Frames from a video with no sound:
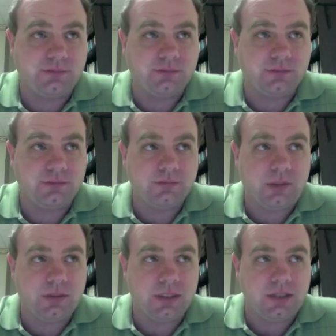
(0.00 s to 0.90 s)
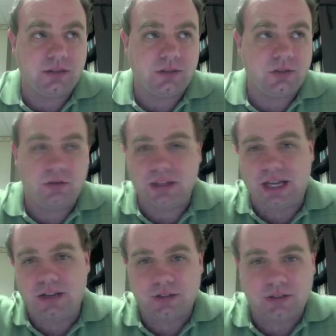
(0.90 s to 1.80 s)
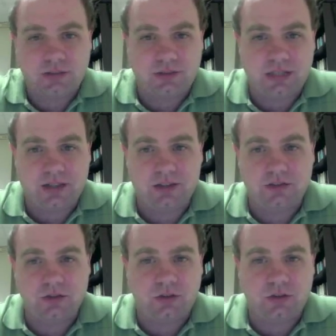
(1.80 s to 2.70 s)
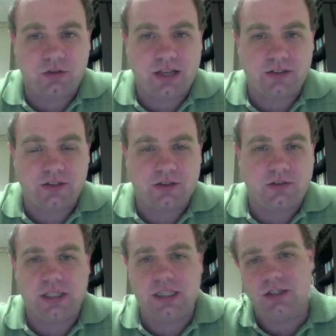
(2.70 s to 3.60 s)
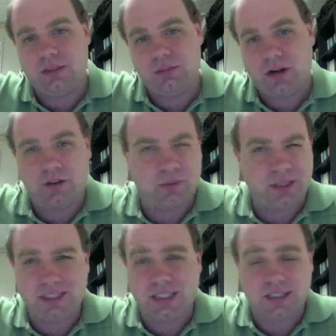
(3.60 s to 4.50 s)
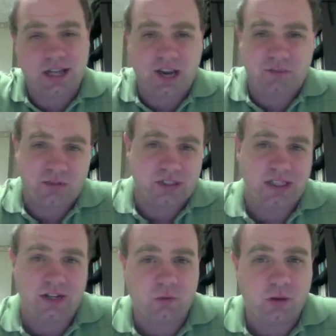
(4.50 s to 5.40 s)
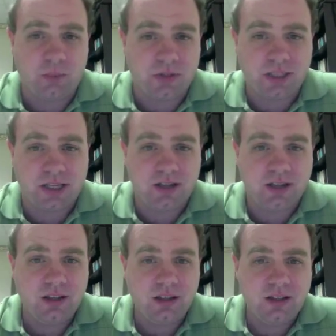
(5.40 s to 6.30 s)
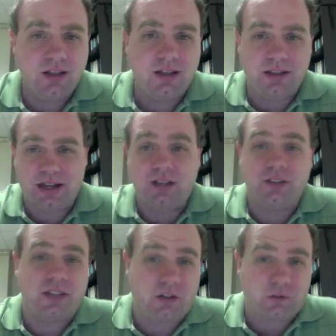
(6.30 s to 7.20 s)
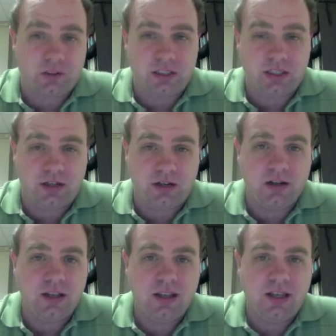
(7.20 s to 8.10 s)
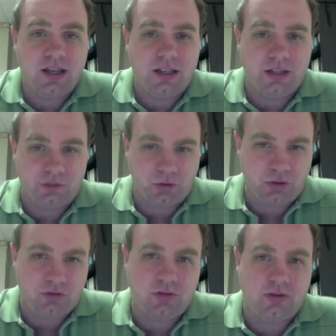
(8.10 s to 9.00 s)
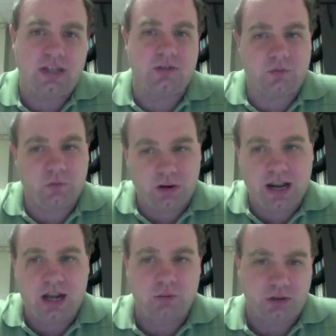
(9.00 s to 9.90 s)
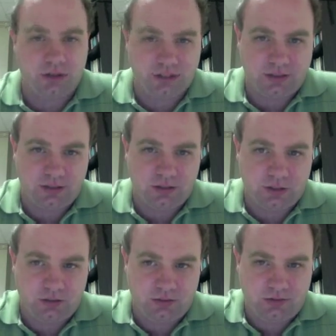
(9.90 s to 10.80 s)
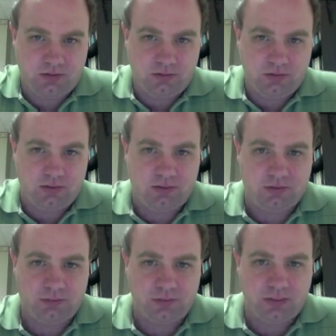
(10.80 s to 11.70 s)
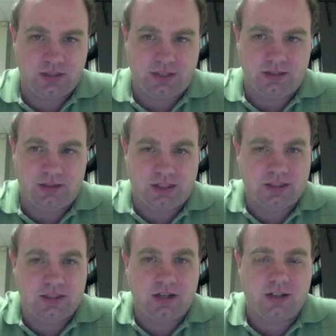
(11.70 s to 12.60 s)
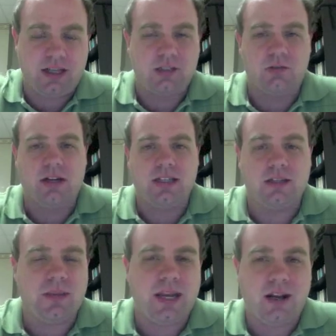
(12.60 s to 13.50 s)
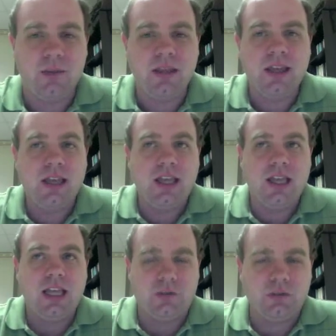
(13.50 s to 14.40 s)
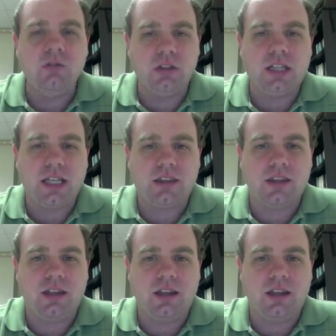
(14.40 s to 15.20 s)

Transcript: what was it, in 2000 down to June of 2003, he brought it from like 6.5% down to 1%, and then held it there for a year. And then from June 2004 onward, they started just like, it looked like a staircase, raising it back up. If you look at the